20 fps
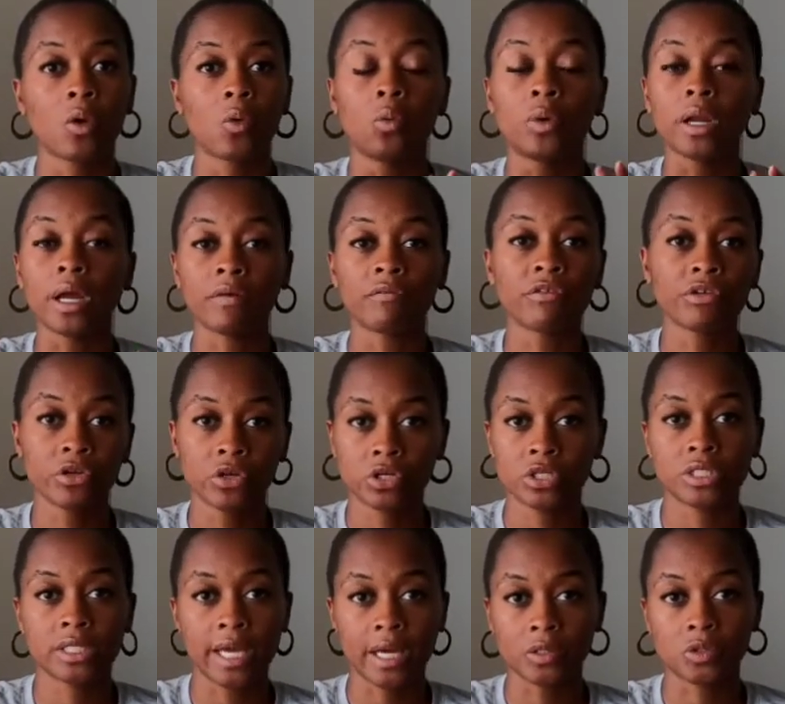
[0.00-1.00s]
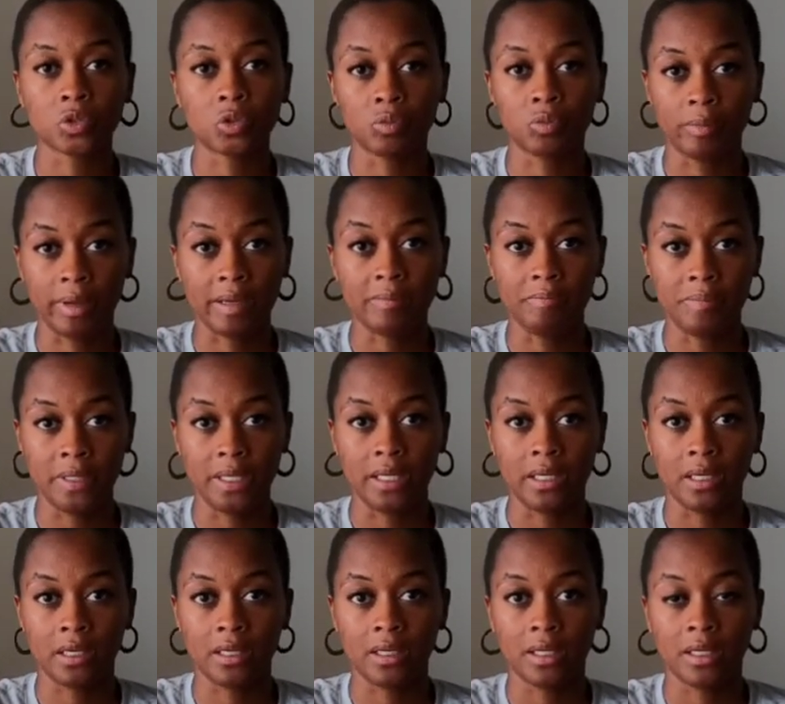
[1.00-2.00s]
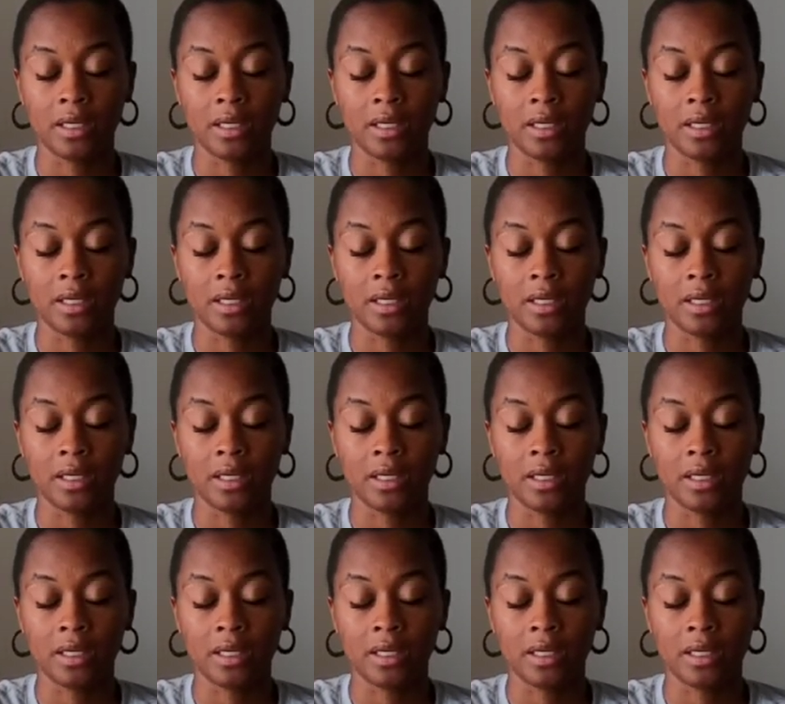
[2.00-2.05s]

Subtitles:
whatever your schedule may be.